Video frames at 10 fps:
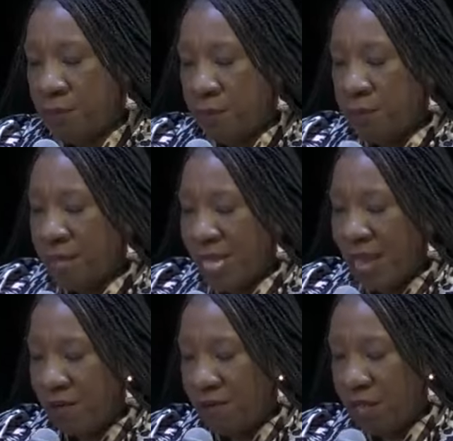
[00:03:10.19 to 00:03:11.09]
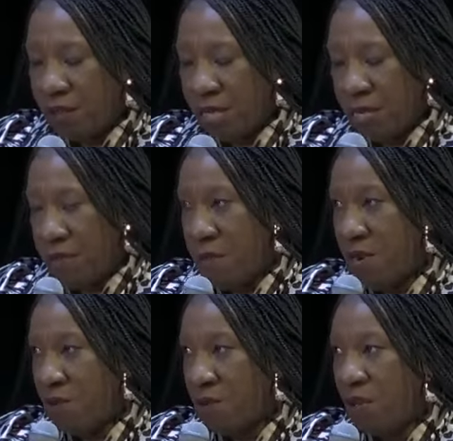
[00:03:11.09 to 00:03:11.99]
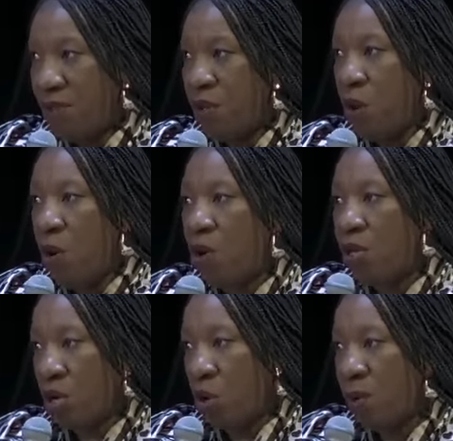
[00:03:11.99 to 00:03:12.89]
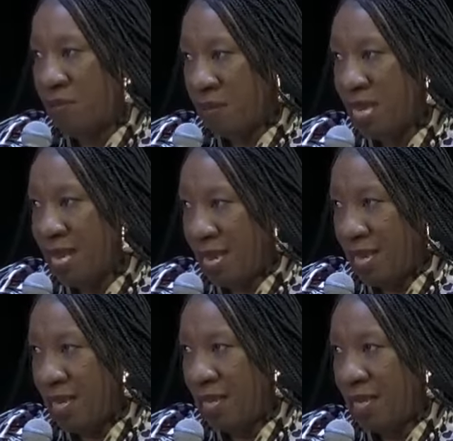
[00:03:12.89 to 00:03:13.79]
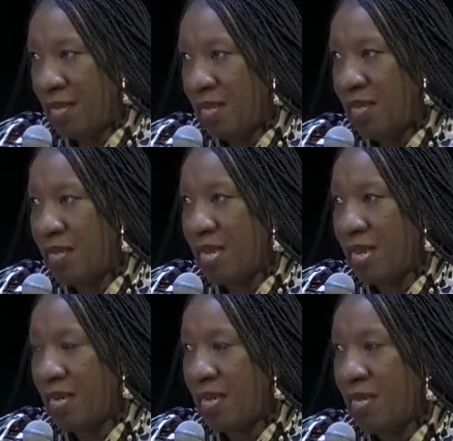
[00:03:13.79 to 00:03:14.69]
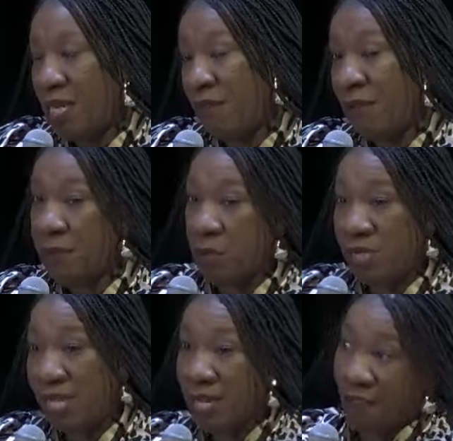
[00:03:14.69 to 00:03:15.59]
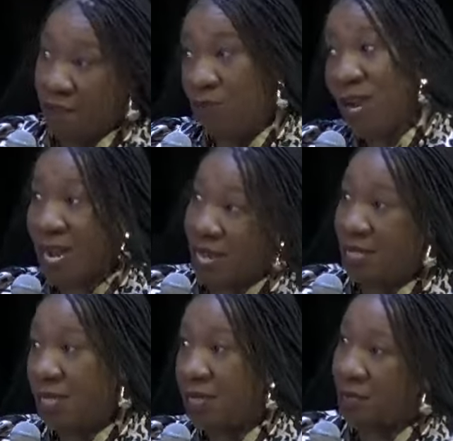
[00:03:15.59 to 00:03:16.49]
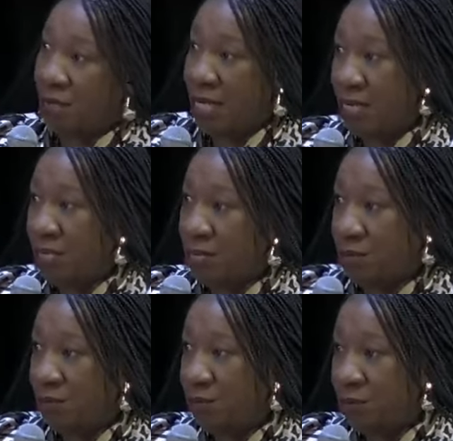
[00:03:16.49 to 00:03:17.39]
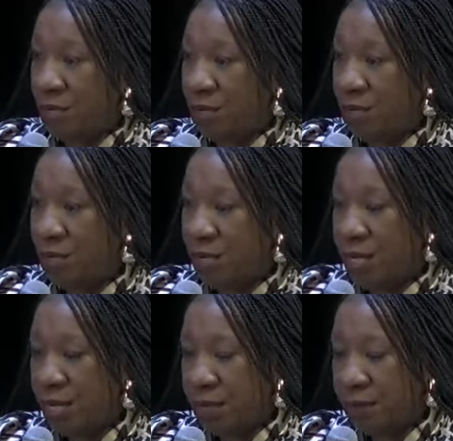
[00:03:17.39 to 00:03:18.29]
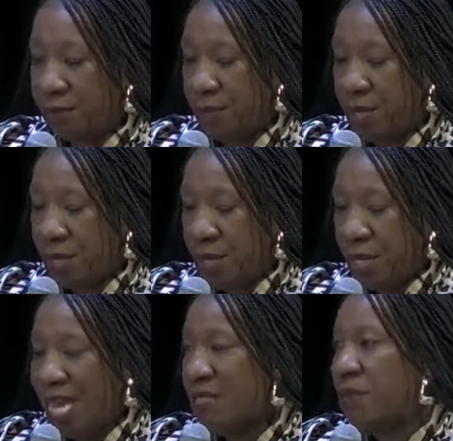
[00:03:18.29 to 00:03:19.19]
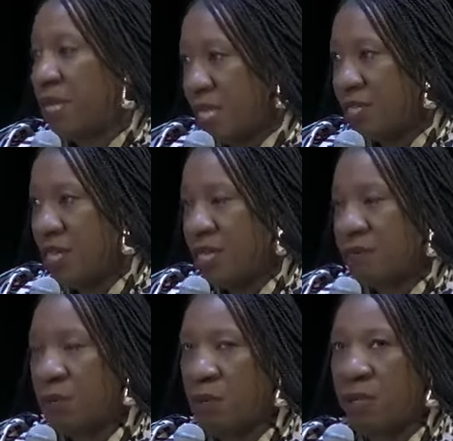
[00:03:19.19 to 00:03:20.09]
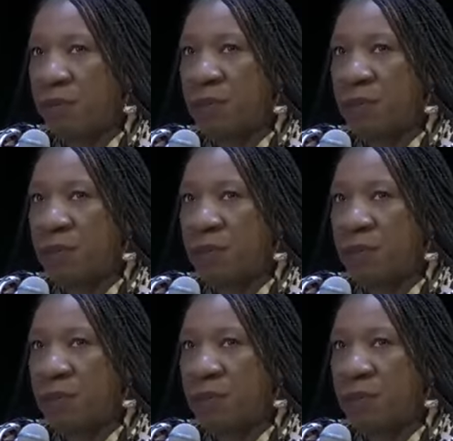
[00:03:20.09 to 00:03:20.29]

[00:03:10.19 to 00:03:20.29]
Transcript: but that fell in the middle of an ongoing plan that and if i'm using left right as a mm-hmm. as a the the um, explanation in this moment